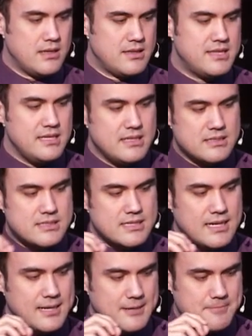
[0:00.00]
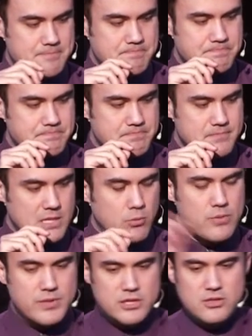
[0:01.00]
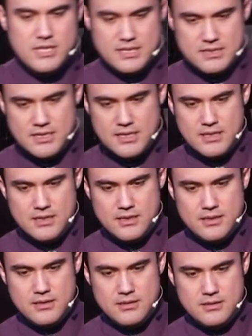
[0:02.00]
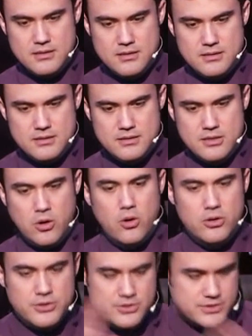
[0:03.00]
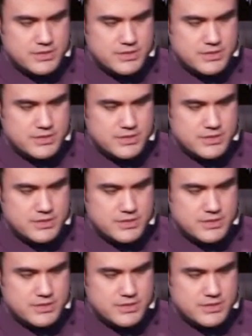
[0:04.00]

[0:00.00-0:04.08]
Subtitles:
When we look at the older